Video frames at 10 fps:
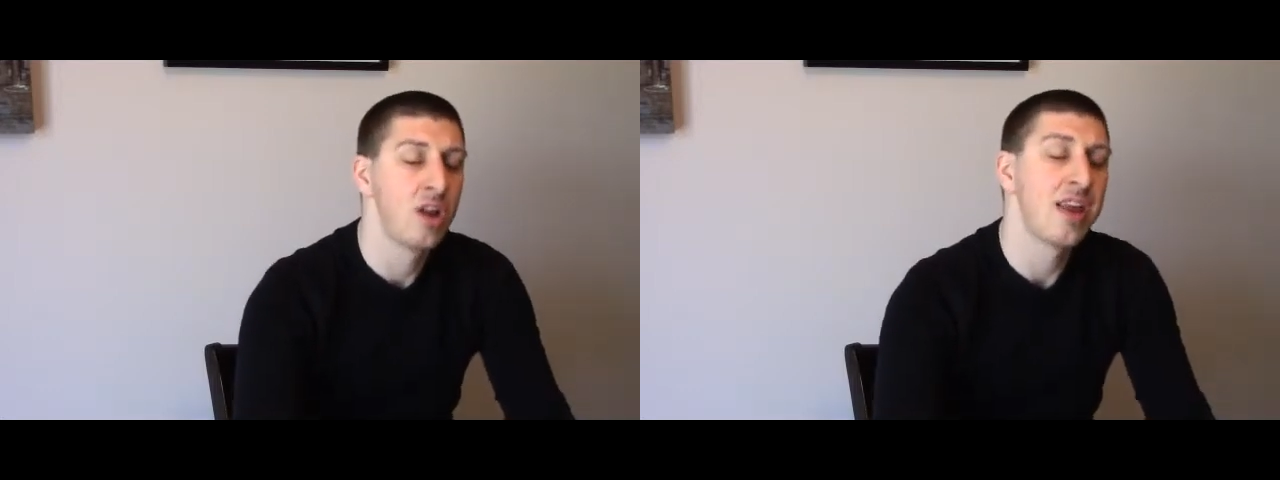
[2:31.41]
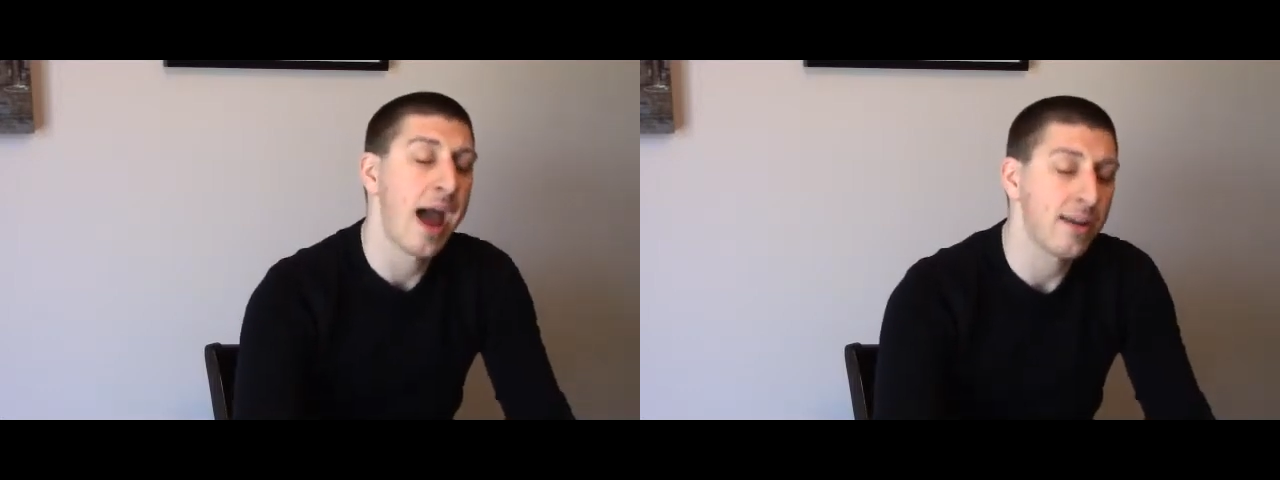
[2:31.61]

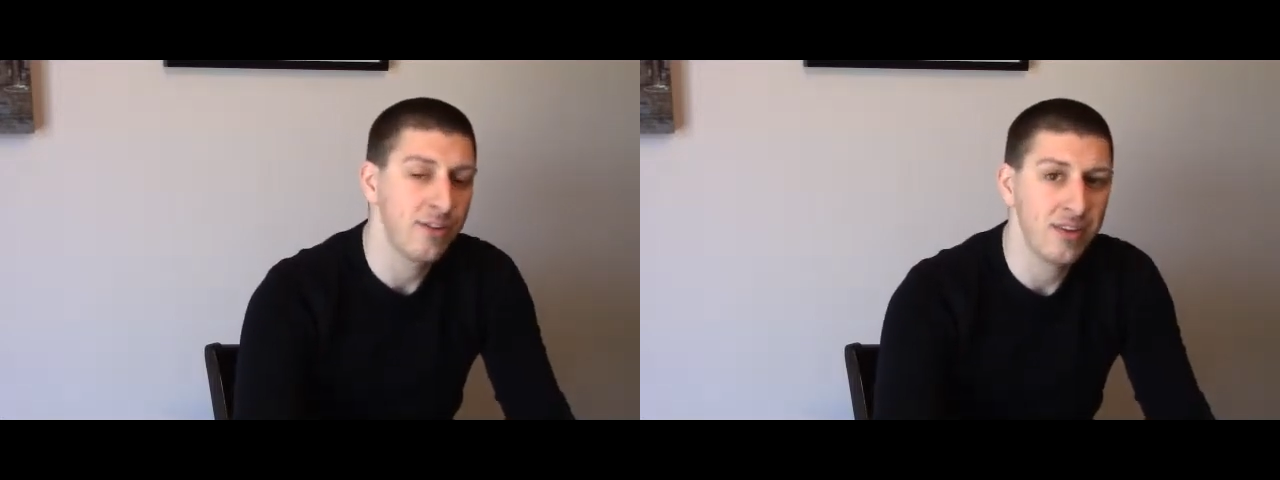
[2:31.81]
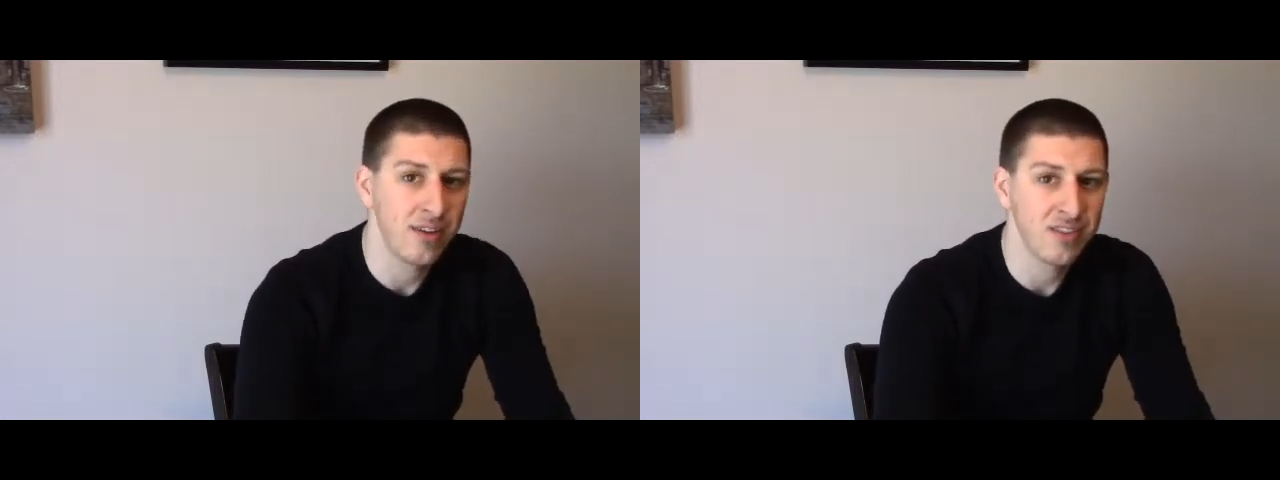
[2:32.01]

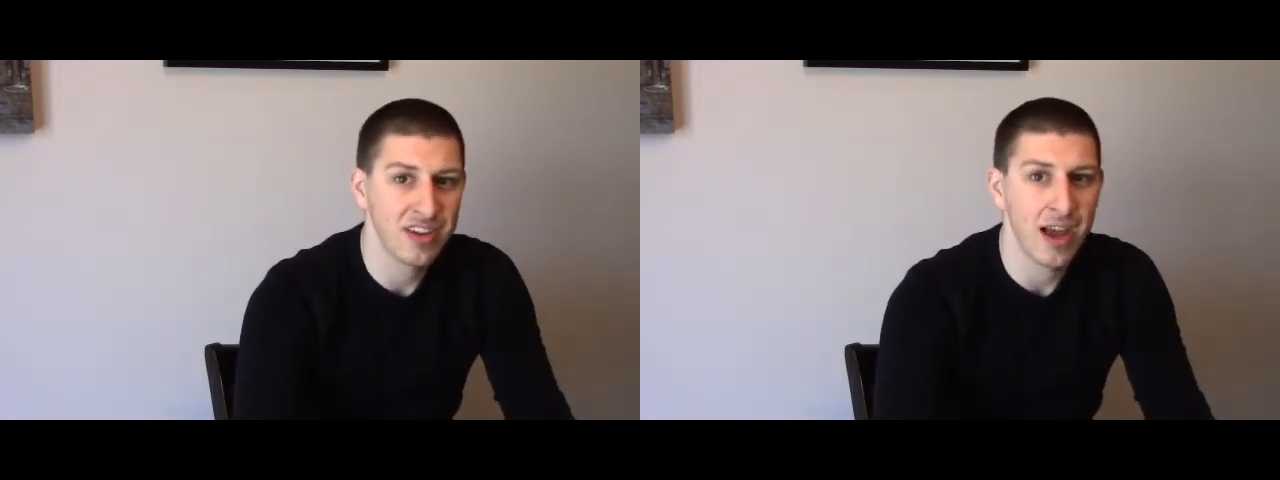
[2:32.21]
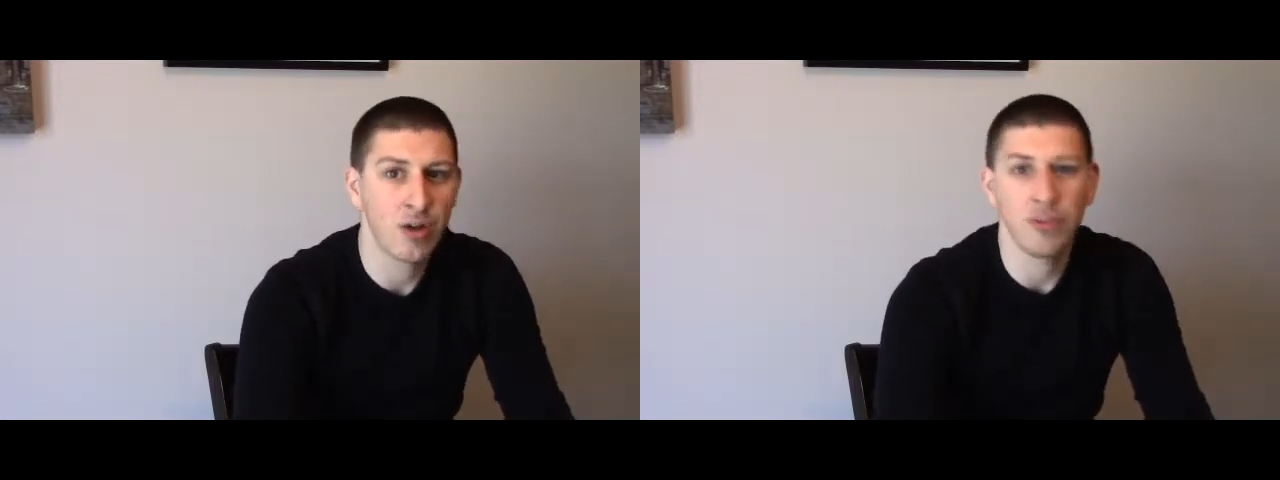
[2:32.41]
Tax-free savings
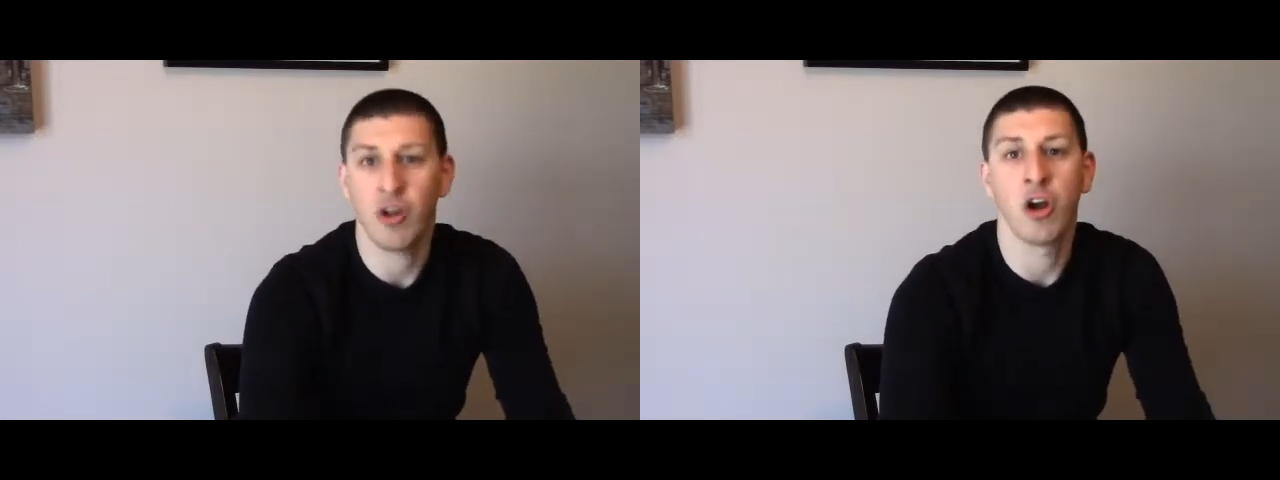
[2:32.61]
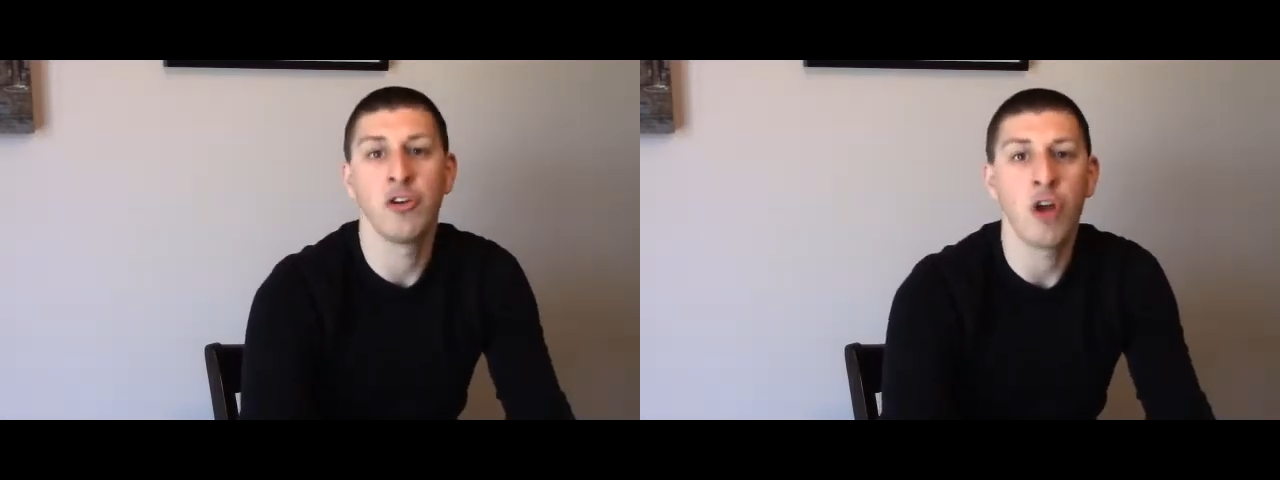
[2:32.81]
accounts
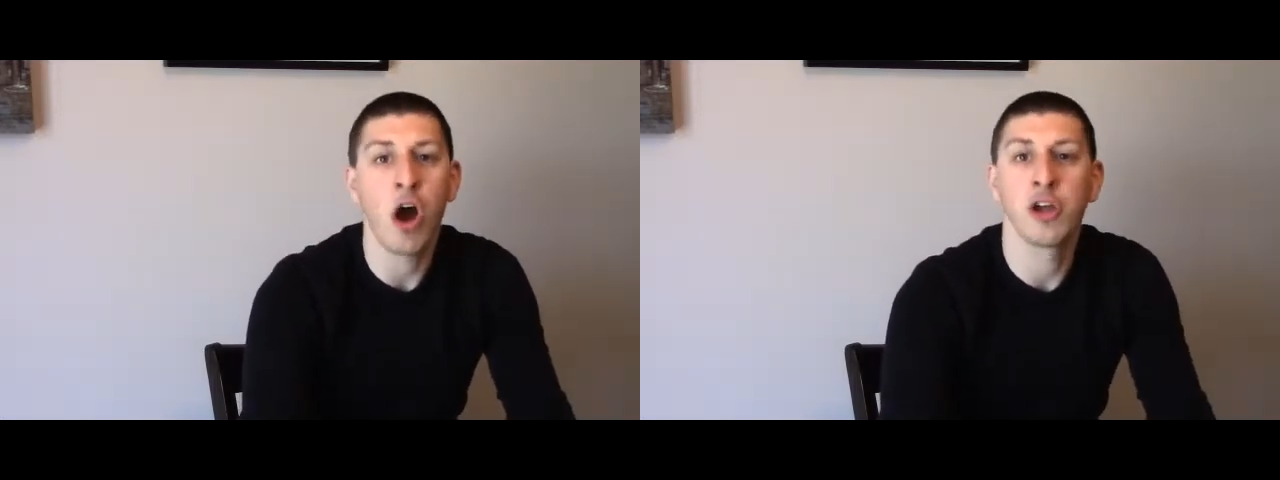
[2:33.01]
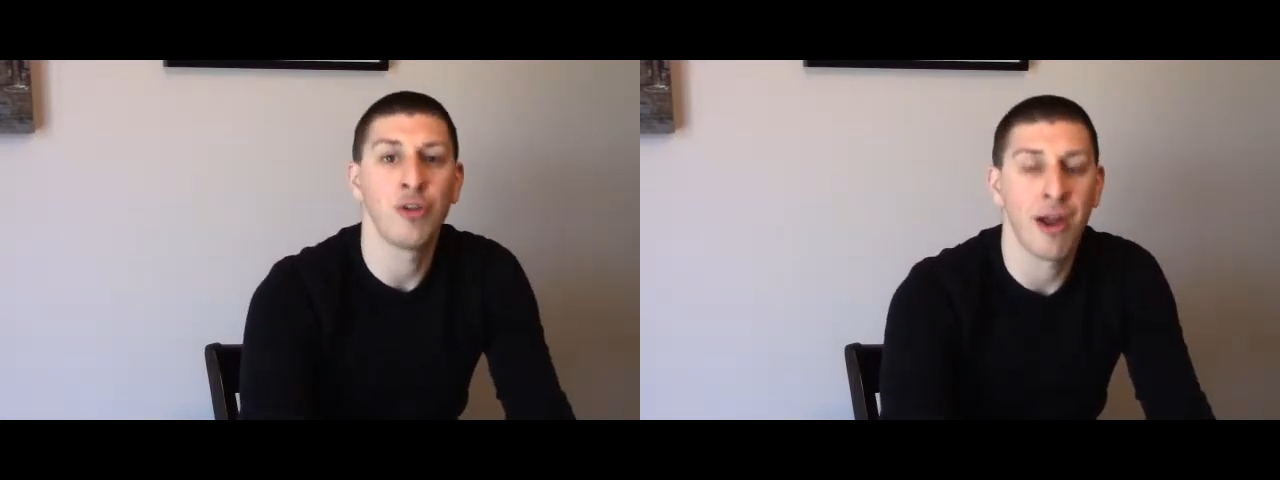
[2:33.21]
are
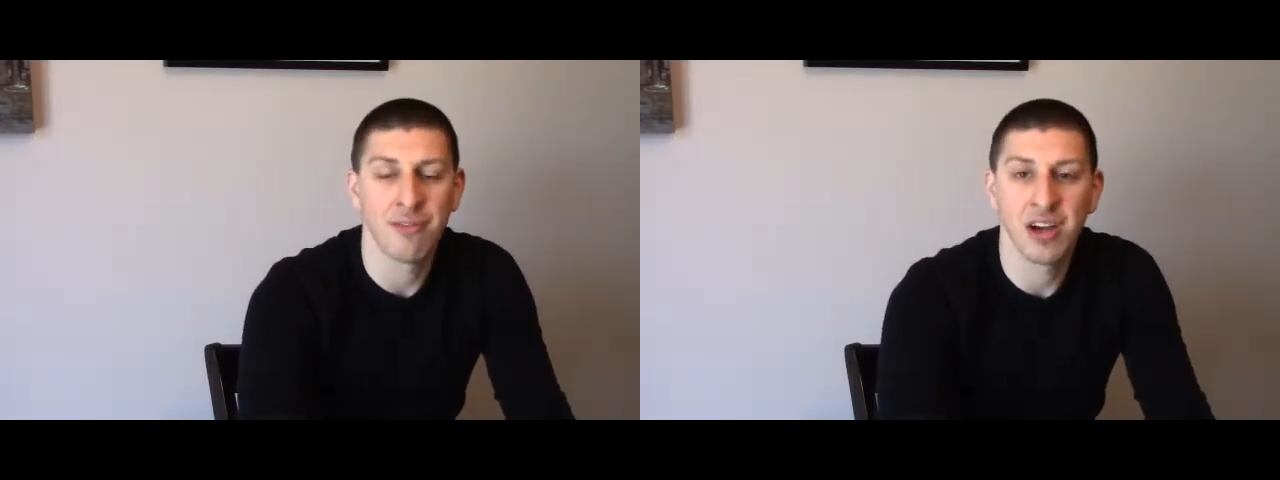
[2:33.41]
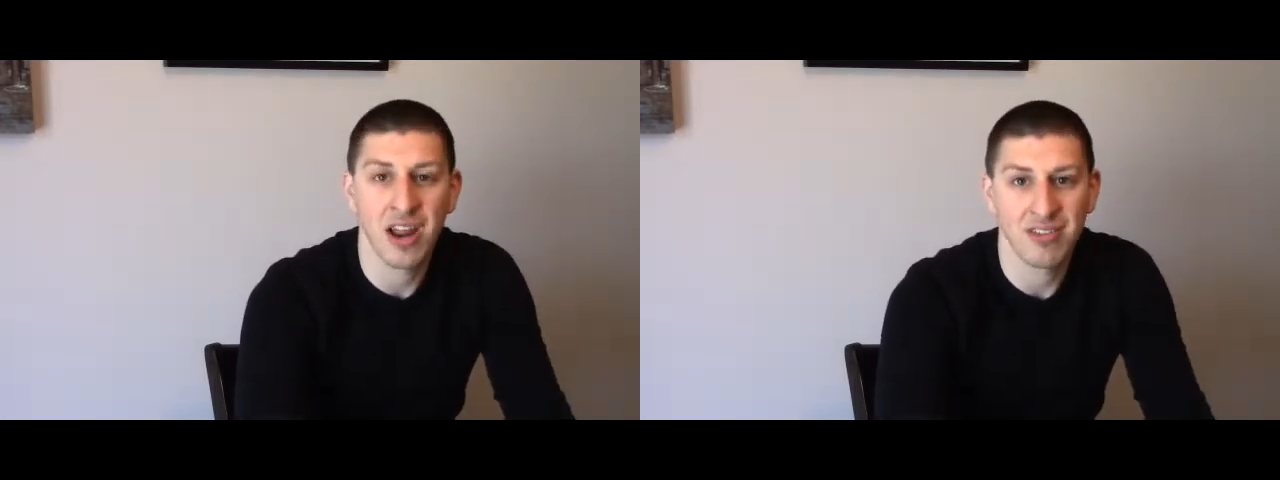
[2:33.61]
not your
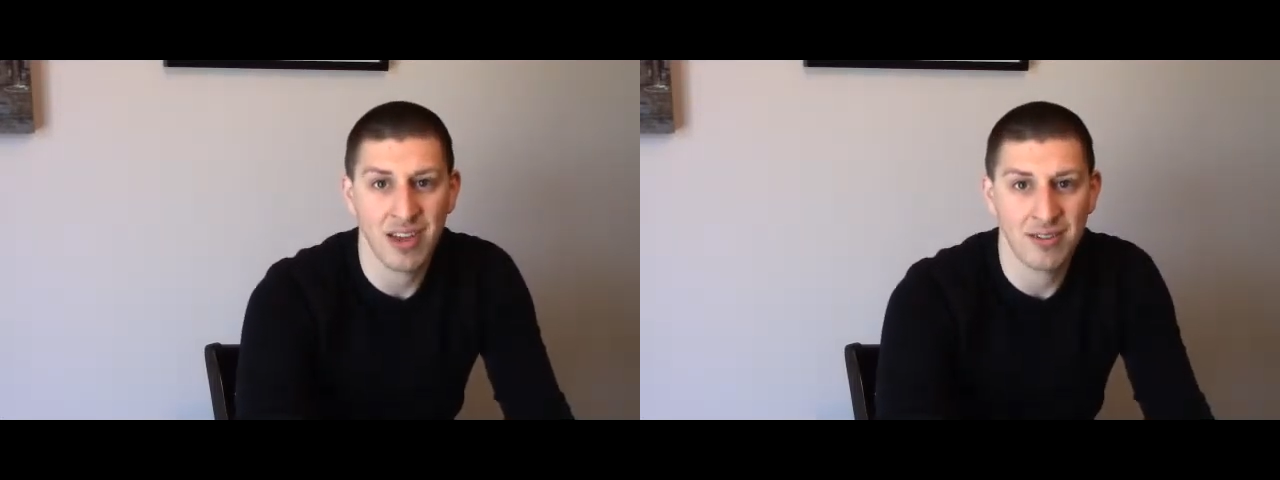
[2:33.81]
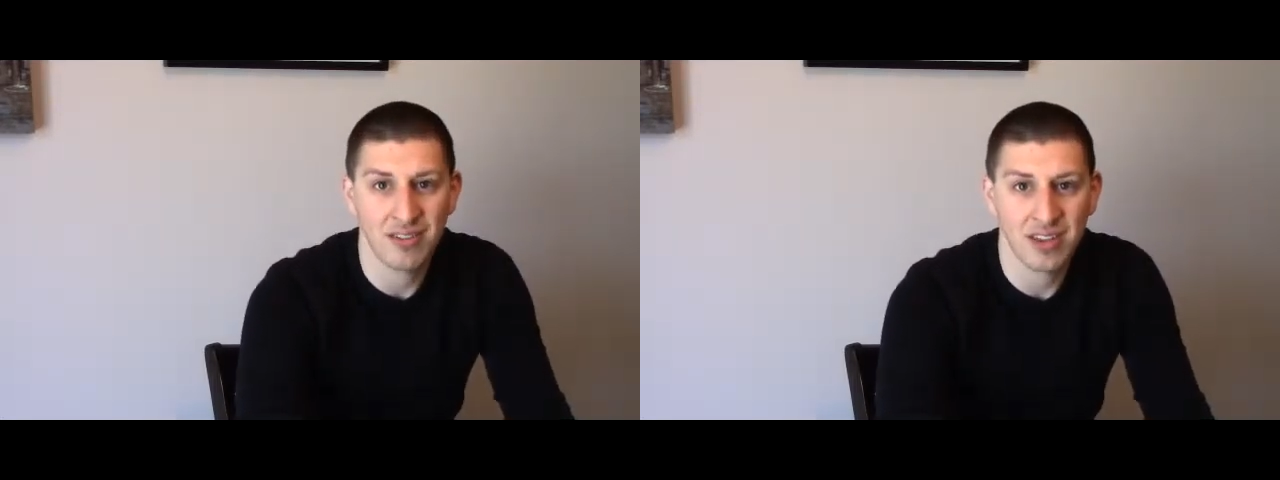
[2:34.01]
everyday
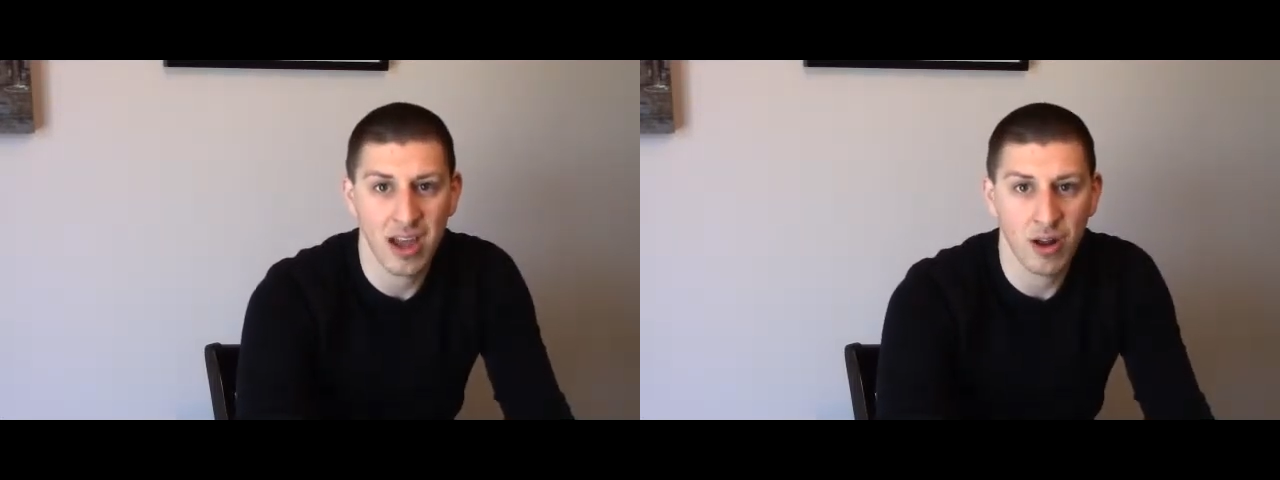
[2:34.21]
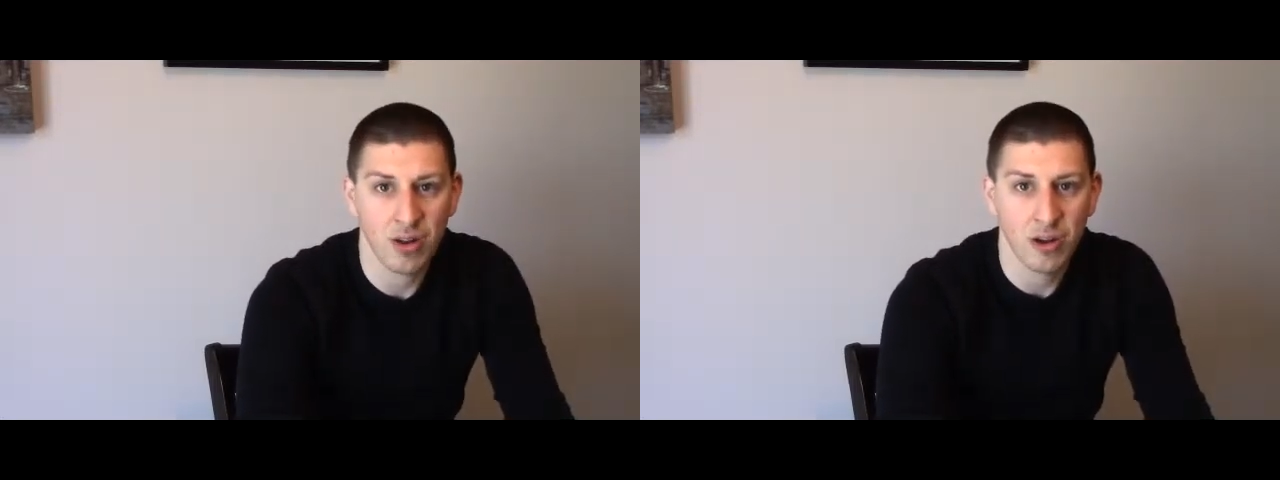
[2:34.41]
savings
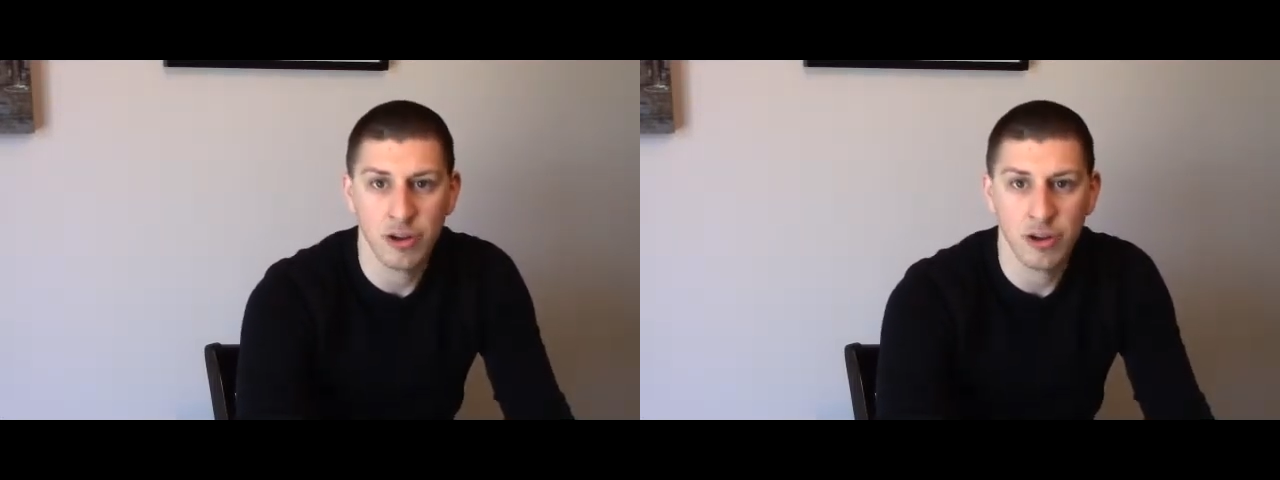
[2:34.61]
account.